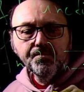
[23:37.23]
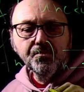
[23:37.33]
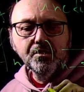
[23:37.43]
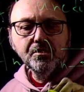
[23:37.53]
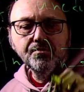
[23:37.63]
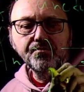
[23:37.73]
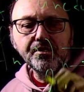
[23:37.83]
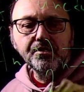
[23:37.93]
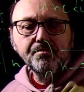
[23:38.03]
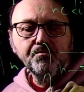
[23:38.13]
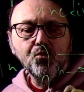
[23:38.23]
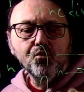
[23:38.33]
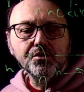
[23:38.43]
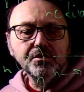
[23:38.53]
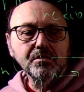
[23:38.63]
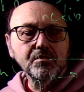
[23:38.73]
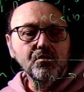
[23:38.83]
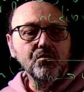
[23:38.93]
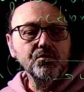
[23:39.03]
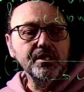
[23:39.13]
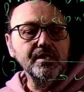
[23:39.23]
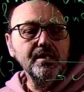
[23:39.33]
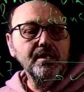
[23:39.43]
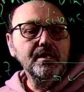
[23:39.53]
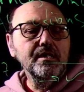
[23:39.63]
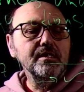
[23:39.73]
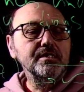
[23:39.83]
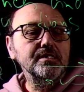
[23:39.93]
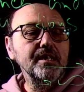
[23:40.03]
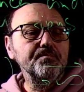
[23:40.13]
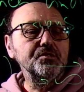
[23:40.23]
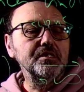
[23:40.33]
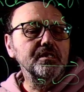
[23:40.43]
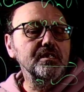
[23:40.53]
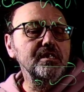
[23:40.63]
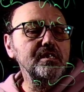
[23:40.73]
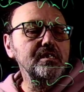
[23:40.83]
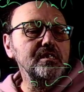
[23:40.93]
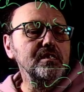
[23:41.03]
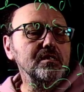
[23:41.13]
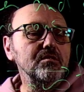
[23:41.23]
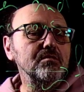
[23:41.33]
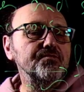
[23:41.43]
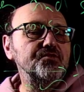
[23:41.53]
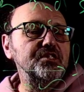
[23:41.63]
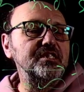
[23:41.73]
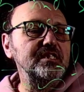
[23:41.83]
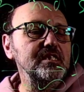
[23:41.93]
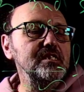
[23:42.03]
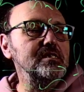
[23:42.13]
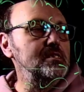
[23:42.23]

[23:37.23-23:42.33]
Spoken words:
This is very important, on a subset E of C